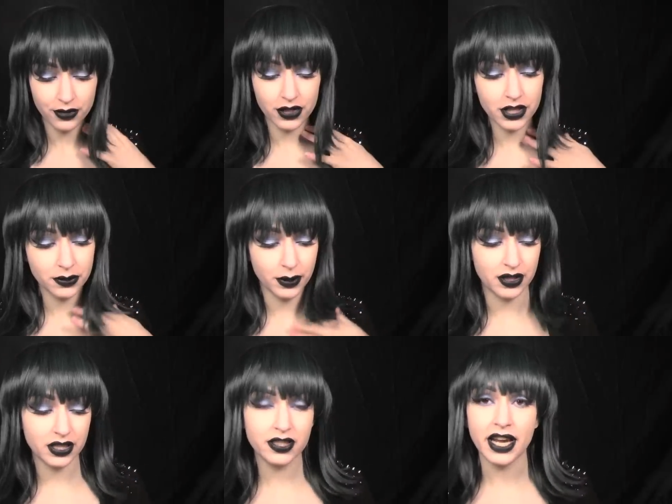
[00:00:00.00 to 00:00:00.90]
For this one,
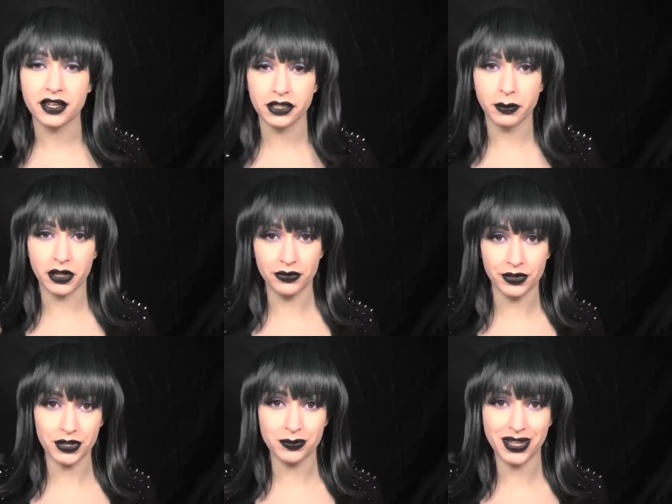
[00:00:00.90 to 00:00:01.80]
this is actually one of the
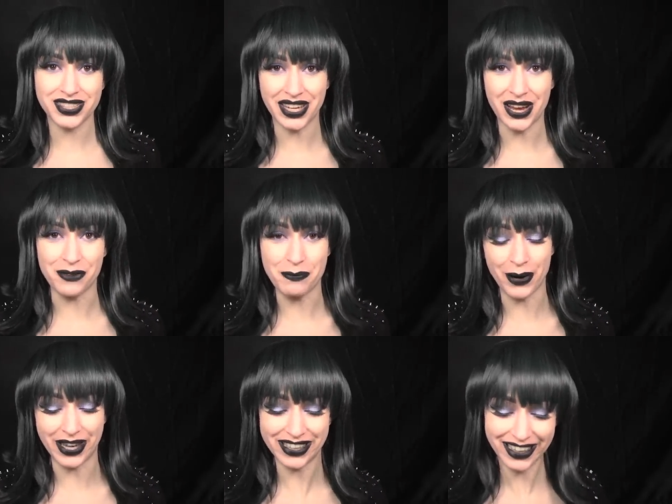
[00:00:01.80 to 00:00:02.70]
first wigs that I ever
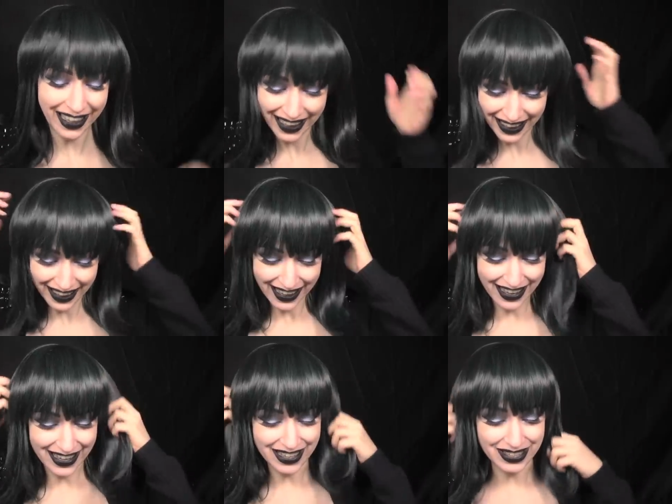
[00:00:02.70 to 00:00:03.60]
bought,
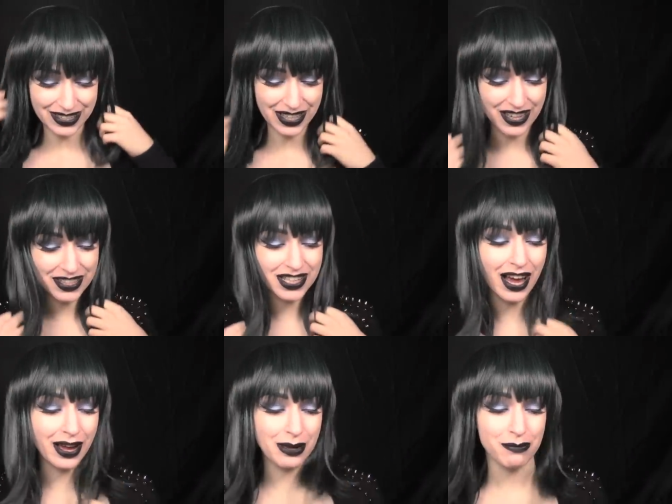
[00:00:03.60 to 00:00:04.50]
and at the
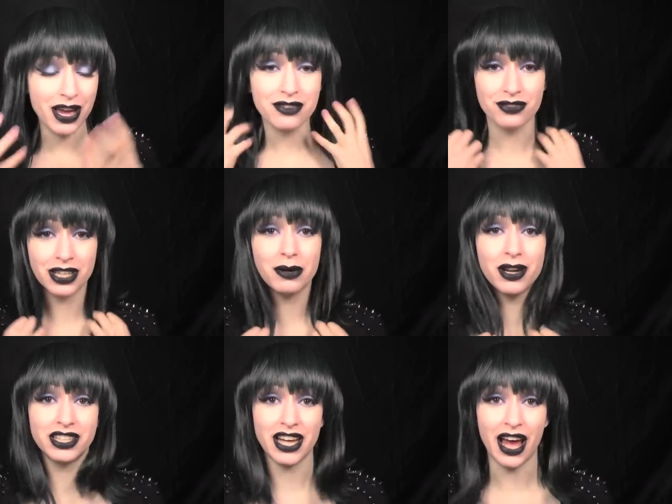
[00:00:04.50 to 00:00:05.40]
time, I really
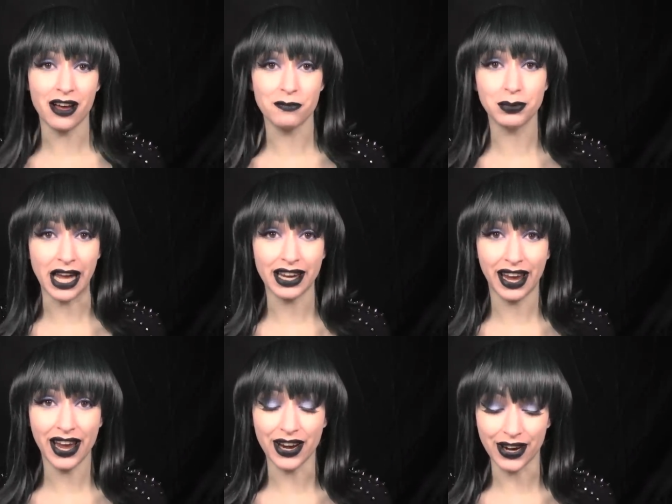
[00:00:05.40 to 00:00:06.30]
wanted to have black
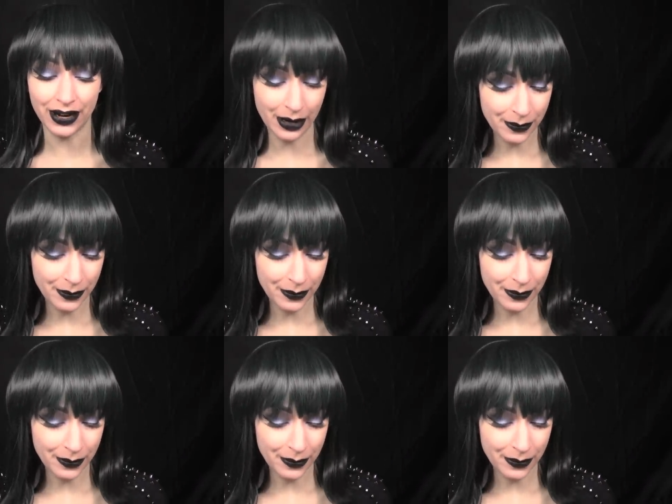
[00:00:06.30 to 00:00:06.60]
hair.